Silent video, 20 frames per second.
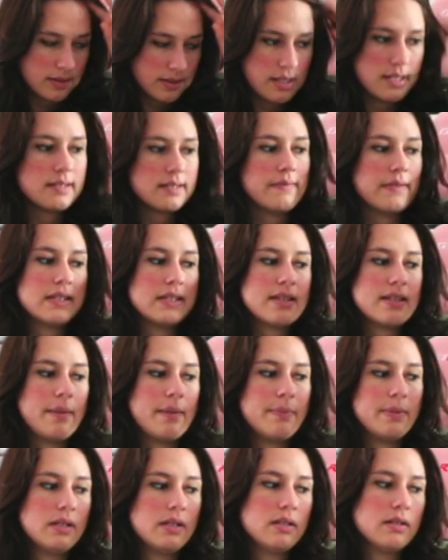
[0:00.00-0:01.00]
these events
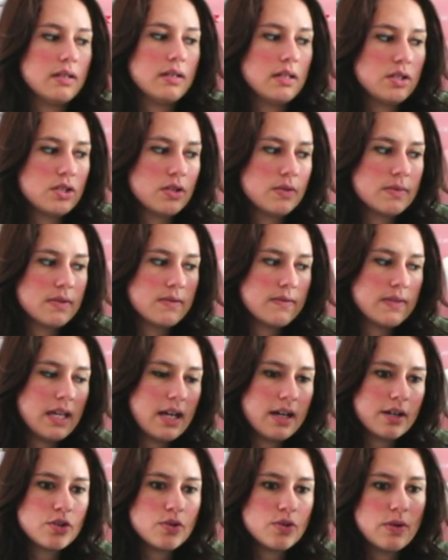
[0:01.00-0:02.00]
happen in terms of the
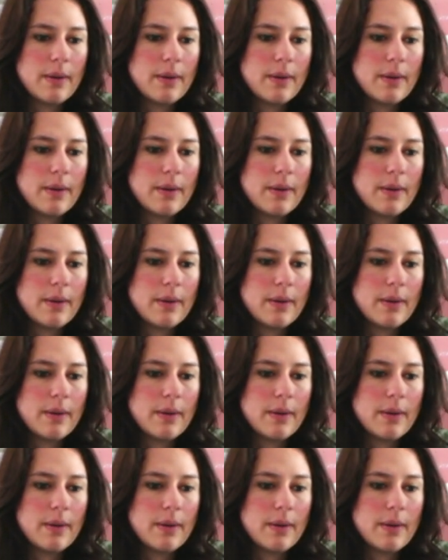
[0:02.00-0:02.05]
actual